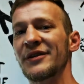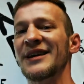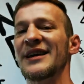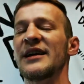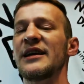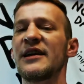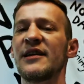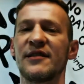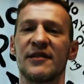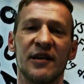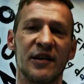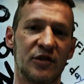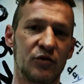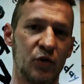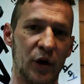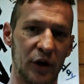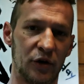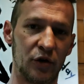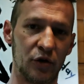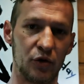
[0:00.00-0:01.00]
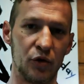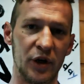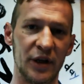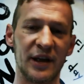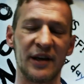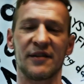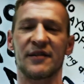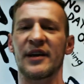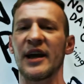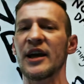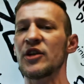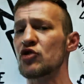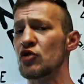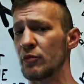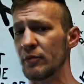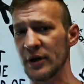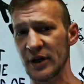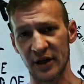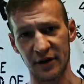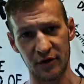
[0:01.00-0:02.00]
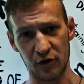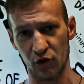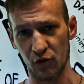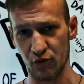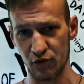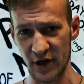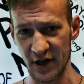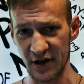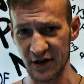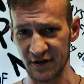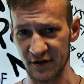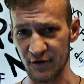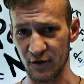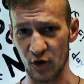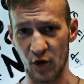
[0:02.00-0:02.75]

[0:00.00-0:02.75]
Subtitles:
the easiest way to do it is get your military press